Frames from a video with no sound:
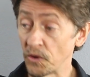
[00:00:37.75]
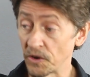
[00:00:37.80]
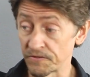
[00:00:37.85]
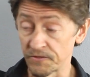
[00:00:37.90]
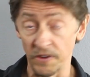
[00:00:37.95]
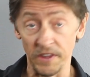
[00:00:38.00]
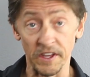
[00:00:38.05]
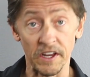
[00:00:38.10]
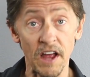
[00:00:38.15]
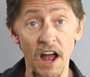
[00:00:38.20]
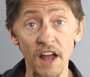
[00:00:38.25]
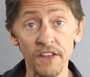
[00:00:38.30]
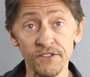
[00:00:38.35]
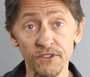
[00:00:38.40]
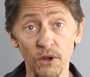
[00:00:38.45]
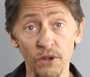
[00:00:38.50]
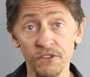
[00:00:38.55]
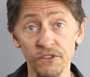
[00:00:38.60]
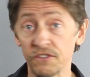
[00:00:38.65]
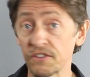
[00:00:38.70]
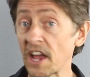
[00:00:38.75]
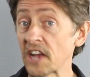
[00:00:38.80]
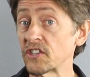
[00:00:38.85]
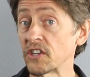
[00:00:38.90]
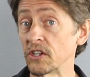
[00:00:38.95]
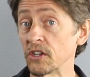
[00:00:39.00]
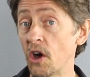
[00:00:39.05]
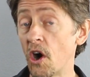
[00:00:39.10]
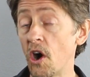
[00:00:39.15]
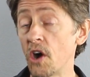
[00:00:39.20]
For the consoles, it's
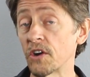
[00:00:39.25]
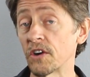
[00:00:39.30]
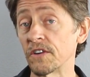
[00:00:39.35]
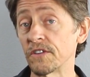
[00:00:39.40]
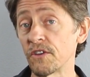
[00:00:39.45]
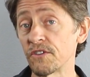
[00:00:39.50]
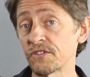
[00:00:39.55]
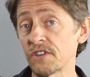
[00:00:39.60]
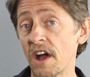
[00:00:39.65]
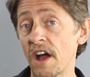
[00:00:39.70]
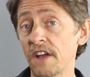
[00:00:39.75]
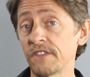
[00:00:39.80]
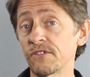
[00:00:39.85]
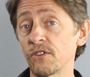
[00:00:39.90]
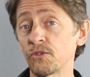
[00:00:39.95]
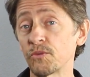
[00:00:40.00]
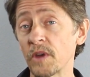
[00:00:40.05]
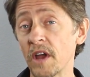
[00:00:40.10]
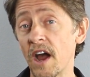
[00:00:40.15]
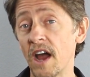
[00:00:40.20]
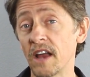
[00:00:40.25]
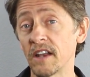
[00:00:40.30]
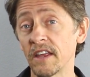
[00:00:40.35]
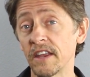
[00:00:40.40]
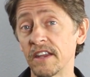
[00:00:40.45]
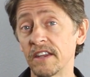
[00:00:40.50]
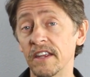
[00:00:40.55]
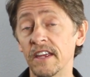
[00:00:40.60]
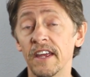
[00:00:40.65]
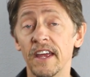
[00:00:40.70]
actually longer. Those consoles we
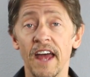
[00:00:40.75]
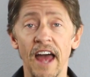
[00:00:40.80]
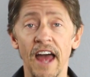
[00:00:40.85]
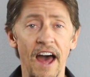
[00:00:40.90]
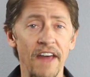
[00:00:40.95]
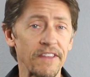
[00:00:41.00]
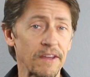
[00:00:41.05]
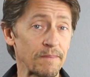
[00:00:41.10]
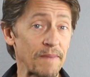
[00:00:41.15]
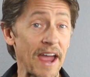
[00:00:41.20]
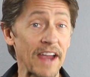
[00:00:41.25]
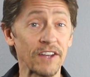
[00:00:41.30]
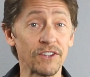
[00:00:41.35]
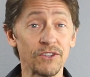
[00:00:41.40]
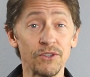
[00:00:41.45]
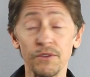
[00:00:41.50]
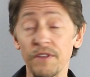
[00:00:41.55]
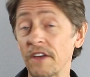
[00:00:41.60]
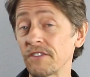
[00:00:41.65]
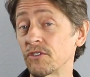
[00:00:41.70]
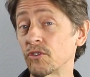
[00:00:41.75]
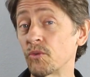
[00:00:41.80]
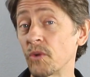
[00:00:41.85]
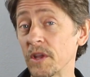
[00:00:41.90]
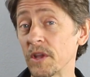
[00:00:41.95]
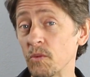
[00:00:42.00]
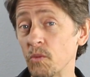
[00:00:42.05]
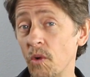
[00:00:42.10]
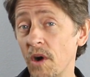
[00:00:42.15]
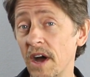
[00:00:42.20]
highlighted, I think, back in
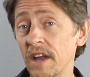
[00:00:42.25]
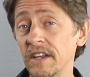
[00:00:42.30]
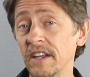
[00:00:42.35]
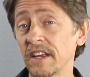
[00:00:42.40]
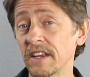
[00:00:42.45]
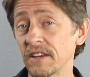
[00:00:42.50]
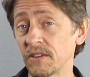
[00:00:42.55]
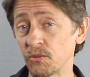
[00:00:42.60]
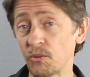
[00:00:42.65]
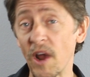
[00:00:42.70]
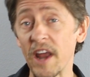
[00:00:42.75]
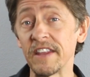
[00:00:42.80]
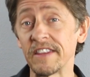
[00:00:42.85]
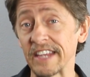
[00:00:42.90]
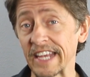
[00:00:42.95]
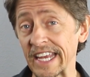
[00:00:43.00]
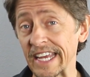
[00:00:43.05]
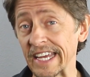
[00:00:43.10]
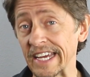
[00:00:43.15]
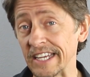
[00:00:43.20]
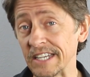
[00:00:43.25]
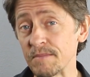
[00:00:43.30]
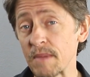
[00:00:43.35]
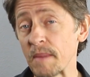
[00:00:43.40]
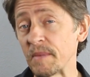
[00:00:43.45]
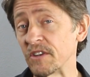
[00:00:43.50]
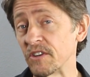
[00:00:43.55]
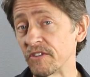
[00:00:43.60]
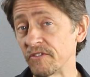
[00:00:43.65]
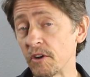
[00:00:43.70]
2021, like right at the end,
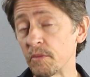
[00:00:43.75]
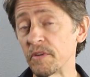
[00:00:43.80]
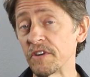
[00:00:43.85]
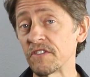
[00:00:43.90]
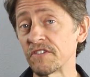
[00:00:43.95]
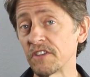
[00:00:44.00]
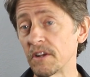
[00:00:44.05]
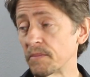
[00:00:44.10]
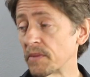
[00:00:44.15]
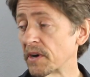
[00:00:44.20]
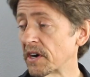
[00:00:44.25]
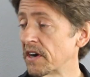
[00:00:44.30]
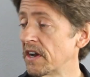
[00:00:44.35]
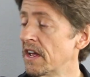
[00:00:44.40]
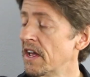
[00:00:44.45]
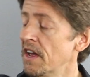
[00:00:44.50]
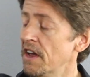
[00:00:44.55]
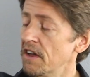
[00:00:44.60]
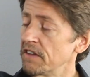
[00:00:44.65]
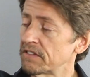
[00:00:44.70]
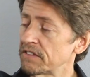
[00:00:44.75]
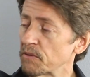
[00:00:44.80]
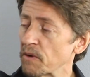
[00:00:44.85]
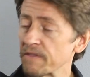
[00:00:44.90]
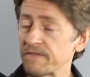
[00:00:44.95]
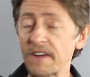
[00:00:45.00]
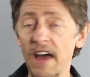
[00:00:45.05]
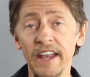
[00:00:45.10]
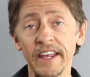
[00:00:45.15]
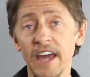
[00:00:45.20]
maybe November, December. So we
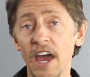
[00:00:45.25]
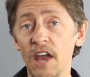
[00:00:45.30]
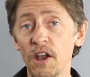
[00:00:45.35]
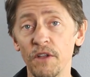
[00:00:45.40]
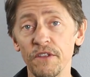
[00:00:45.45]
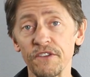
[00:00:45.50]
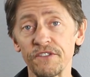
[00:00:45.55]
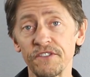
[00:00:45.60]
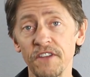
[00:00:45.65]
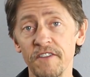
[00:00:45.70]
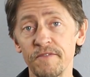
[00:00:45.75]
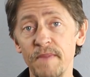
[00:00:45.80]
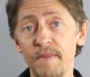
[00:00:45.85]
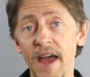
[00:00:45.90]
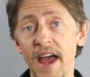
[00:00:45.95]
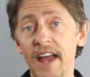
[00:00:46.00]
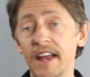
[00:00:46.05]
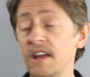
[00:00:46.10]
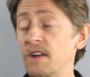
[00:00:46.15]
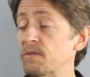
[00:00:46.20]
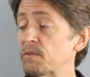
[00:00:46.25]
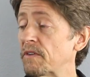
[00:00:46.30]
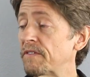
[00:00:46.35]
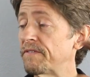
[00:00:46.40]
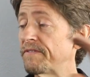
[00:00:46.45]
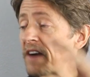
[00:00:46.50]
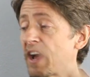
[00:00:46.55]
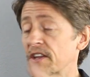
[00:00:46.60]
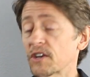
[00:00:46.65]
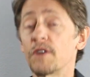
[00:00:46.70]
finally got all this stuff back. We're
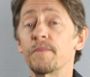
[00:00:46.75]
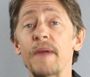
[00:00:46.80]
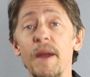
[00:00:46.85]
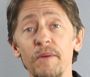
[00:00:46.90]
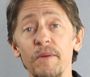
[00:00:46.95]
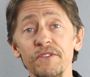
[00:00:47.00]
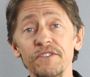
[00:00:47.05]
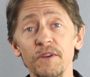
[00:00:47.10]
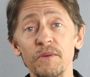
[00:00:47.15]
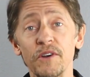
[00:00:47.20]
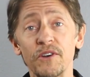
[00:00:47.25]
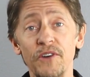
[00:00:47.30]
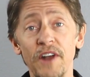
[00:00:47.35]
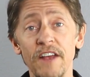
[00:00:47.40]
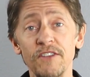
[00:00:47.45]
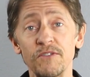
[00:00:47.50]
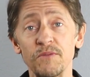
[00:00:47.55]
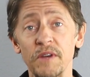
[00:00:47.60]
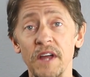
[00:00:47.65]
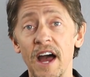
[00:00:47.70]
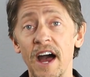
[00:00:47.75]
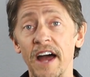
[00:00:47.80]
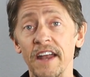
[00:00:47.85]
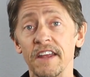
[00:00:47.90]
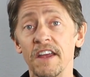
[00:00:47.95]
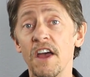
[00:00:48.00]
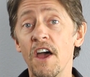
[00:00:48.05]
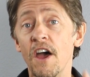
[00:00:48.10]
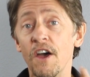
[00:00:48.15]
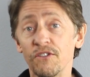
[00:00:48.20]
finally going to be able to see what grades we
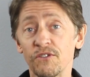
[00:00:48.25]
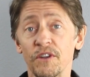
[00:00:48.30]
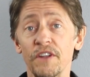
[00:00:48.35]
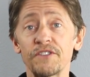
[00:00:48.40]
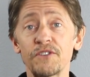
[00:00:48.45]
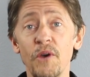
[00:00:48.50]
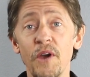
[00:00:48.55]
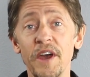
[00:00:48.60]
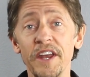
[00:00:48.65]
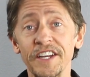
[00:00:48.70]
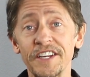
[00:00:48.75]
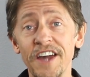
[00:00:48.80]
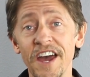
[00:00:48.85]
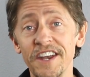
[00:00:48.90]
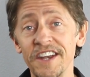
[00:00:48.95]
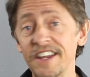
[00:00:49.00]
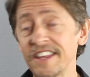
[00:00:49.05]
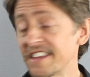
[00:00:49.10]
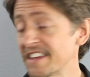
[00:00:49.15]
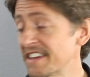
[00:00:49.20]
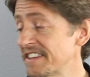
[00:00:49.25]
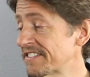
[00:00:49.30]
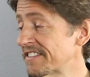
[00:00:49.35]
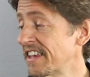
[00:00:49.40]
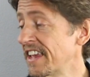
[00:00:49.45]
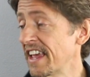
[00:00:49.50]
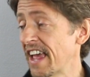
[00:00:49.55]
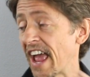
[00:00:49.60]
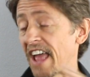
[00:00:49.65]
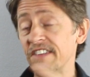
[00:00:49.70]
got. So let's go ahead and cut into this
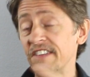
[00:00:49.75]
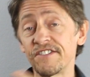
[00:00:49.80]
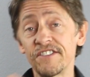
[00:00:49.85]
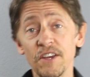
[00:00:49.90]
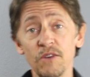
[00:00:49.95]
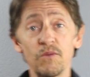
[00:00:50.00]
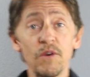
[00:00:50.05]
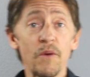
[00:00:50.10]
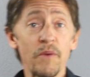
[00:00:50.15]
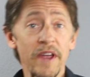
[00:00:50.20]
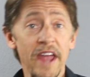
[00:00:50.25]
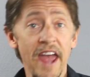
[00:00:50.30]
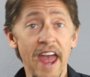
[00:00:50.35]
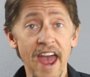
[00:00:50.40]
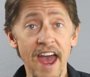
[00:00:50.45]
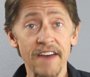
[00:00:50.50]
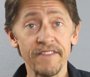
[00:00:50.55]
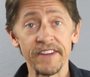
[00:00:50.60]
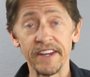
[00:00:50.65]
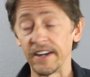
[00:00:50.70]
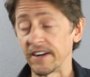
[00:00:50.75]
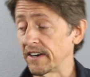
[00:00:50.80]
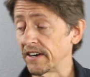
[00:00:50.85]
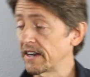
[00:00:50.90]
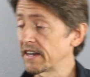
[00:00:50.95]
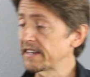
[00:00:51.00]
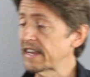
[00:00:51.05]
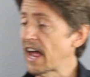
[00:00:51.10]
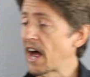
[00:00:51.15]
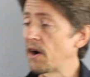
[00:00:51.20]
and see what we have here.
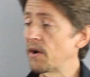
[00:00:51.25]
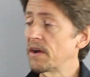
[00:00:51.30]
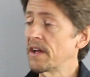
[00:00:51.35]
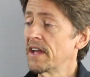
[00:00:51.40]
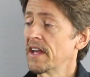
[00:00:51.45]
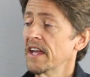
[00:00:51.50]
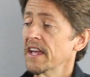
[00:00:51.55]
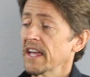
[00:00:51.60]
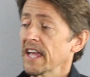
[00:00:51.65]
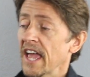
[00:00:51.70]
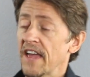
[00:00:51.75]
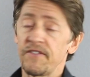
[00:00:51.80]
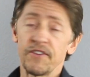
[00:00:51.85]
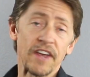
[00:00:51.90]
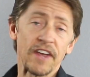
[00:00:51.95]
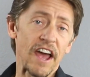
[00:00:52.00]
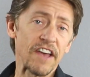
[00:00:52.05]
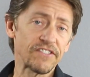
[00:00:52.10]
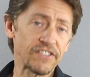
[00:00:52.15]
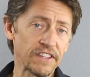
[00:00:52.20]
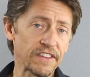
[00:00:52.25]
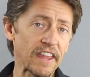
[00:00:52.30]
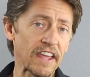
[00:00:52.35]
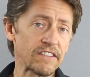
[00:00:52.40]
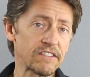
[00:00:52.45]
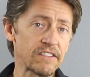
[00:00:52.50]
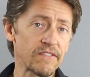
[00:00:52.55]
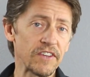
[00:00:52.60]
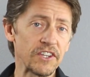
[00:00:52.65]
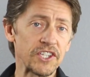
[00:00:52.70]
Now, if you guys send
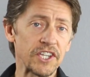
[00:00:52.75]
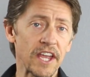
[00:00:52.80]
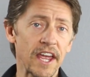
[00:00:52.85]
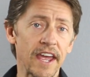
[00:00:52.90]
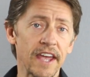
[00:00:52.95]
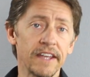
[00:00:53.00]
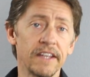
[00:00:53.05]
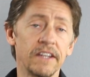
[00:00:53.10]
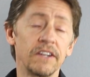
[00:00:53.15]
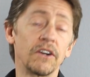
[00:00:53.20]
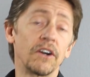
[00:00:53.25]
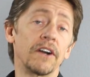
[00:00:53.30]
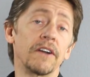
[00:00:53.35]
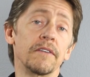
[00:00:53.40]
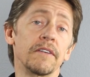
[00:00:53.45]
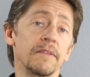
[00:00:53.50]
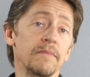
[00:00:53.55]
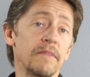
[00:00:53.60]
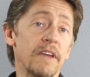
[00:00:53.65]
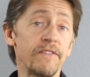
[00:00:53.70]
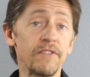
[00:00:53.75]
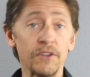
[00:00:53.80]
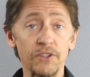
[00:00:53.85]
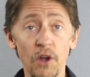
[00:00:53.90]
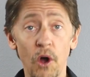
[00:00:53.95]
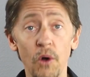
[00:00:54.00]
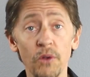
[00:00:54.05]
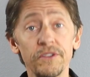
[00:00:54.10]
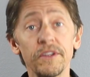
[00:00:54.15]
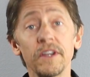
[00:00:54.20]
things to VGA, or if you
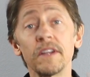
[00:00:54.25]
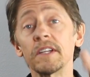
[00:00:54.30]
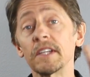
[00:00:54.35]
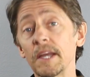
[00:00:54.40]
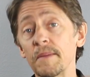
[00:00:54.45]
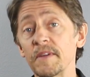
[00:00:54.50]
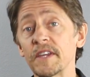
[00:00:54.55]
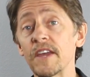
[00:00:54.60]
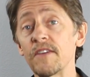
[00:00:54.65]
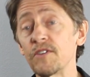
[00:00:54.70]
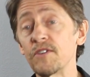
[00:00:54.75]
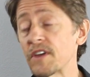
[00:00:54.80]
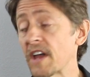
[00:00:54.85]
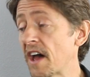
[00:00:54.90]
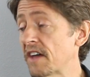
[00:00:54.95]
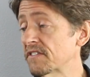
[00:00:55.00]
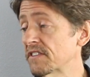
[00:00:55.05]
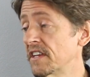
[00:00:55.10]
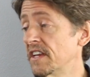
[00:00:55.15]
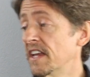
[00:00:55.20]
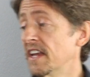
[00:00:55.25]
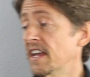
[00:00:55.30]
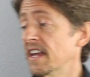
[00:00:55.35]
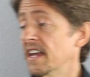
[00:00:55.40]
don't, let me give you guys